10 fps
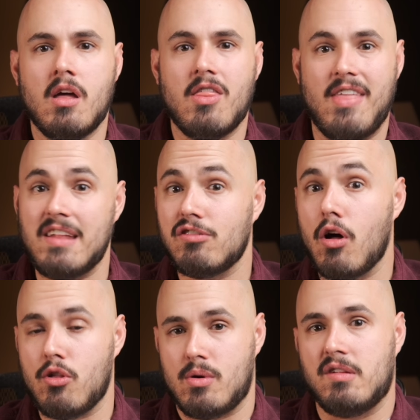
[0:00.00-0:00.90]
That's
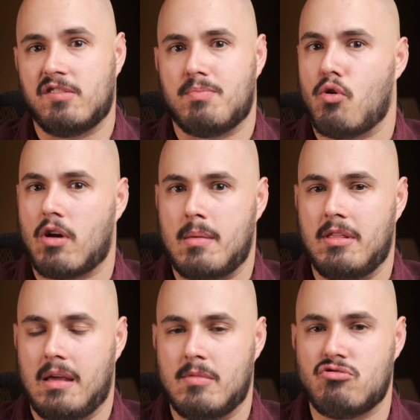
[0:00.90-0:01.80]
all there is to programming
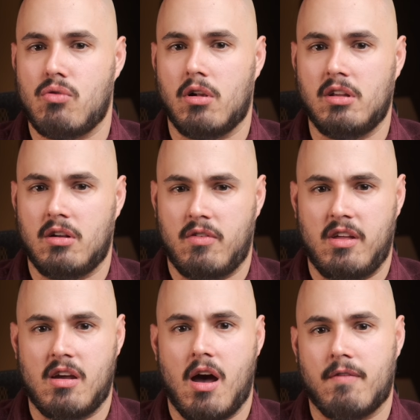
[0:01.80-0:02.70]
the image quality or
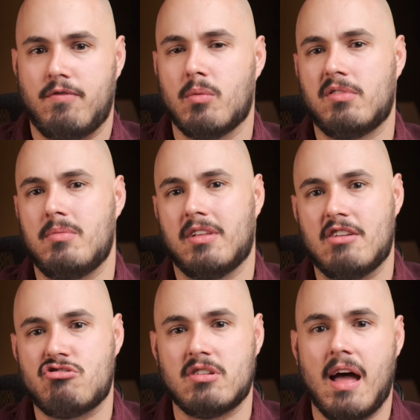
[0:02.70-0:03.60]
the film
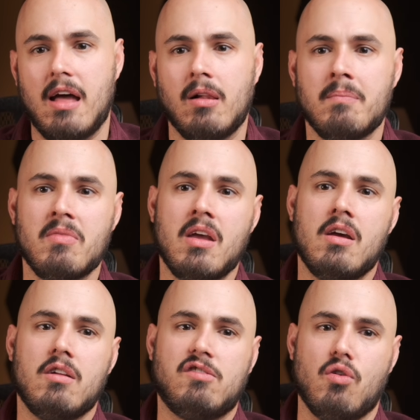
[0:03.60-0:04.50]
simulation dial.
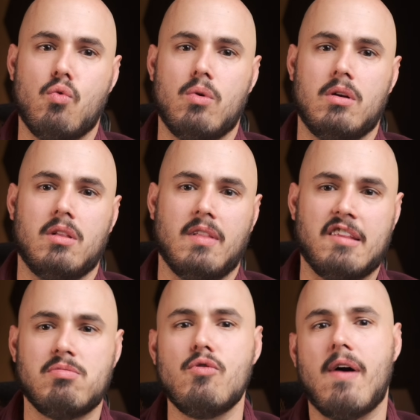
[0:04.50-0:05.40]
So
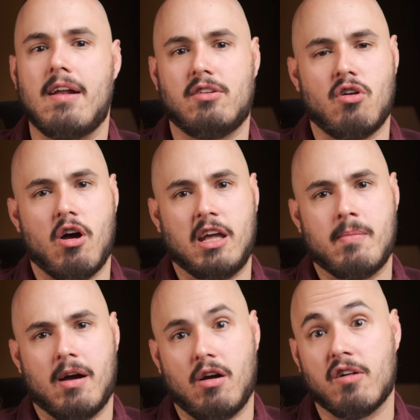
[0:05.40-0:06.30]
let's move on to talking
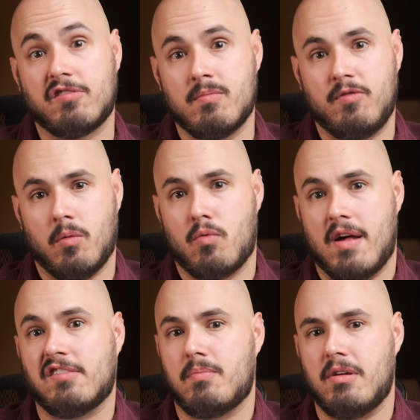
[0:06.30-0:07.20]
about custom film
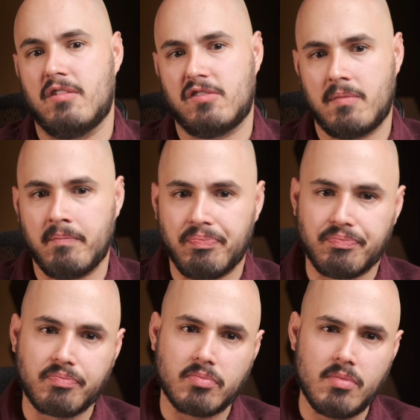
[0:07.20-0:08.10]
recipes.
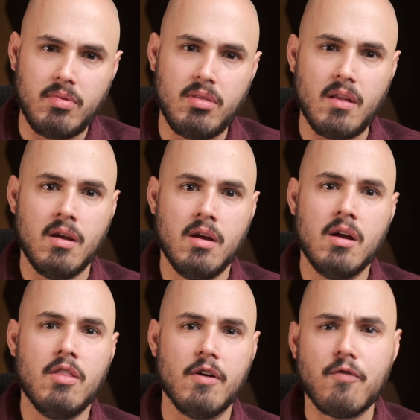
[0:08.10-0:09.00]

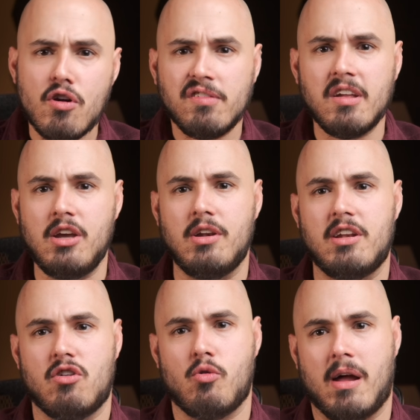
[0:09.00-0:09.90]
The first thing you need
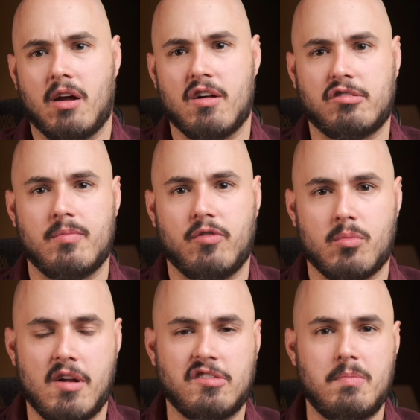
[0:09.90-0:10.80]
to know about a custom film
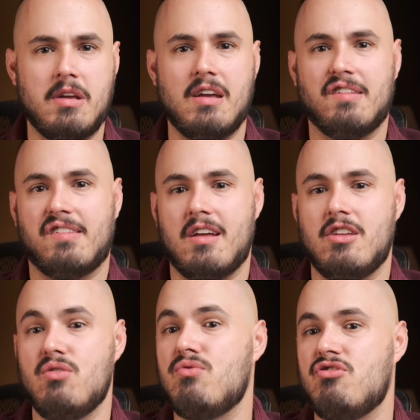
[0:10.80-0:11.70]
recipe is that
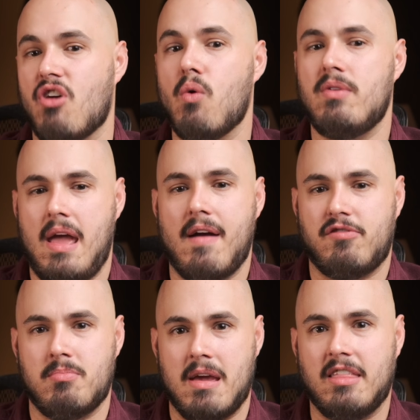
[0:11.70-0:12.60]
you don't have
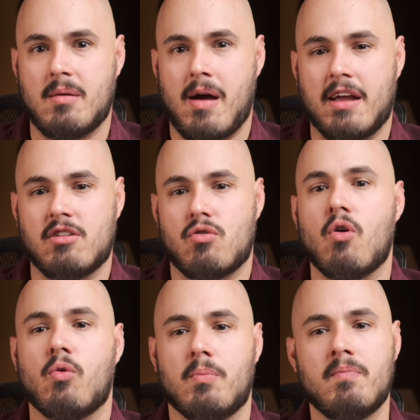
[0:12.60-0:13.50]
to make them on your own.